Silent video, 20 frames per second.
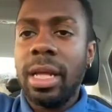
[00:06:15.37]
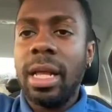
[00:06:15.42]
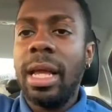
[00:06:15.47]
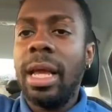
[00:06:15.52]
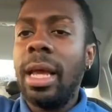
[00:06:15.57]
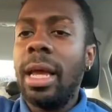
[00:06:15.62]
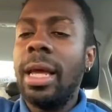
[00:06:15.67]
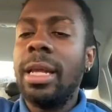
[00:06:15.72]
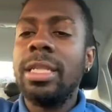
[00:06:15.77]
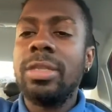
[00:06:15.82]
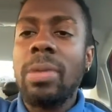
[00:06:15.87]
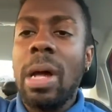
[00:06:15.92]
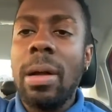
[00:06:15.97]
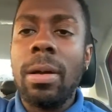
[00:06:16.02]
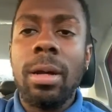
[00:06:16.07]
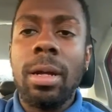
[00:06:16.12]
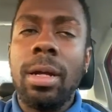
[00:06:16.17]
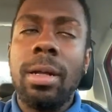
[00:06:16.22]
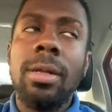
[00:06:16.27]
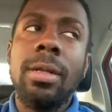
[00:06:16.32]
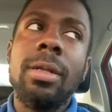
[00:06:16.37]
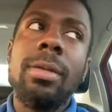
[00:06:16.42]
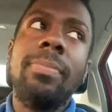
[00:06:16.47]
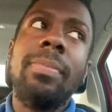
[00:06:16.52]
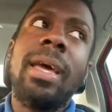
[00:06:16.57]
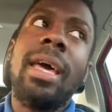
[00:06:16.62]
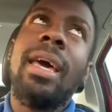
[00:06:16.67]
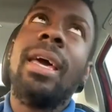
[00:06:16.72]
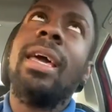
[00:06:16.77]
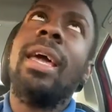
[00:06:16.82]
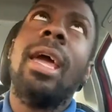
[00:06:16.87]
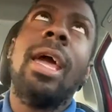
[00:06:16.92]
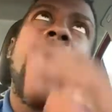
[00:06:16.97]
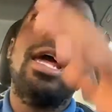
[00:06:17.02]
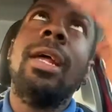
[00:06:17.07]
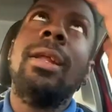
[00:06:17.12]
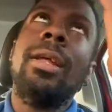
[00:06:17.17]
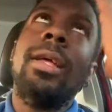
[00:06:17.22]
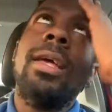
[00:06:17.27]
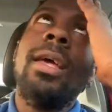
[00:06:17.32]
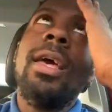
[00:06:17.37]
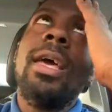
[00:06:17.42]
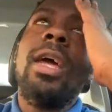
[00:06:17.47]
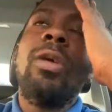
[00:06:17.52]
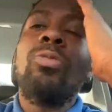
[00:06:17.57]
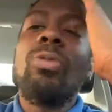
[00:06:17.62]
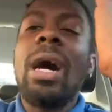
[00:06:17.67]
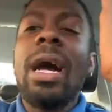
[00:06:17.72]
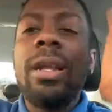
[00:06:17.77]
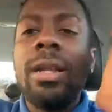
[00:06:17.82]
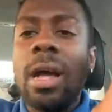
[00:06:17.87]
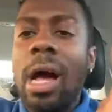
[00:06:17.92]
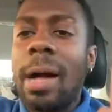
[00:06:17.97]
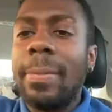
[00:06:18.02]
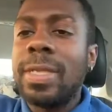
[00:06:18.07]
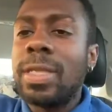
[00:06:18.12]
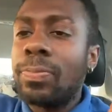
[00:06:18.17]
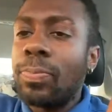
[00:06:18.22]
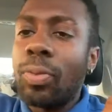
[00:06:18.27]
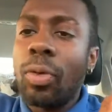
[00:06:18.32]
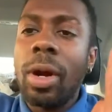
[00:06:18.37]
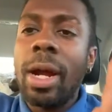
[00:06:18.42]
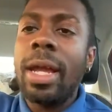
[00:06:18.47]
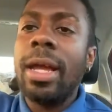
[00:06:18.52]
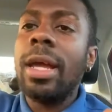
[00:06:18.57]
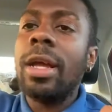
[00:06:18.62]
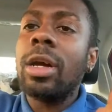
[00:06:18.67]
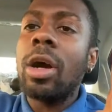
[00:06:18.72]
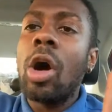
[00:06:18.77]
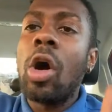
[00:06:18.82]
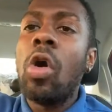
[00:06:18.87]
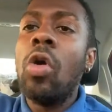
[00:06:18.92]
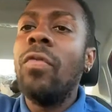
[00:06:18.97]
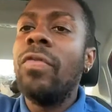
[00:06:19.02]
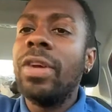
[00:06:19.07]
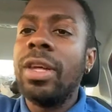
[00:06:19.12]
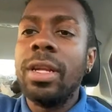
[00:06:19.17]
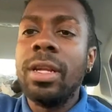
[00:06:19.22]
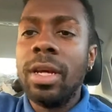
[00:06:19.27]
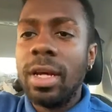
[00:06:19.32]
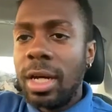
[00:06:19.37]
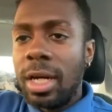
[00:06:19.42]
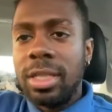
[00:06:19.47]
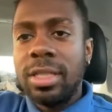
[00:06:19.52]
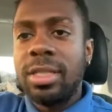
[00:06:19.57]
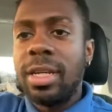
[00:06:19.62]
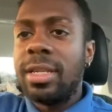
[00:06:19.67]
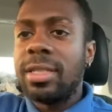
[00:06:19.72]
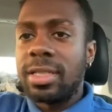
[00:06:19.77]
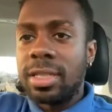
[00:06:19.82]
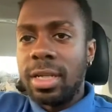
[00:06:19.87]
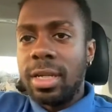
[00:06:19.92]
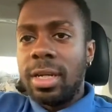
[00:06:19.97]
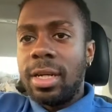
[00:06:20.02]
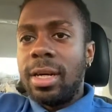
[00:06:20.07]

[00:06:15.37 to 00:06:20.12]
it's probably, man, and right now I'm just praying COVID just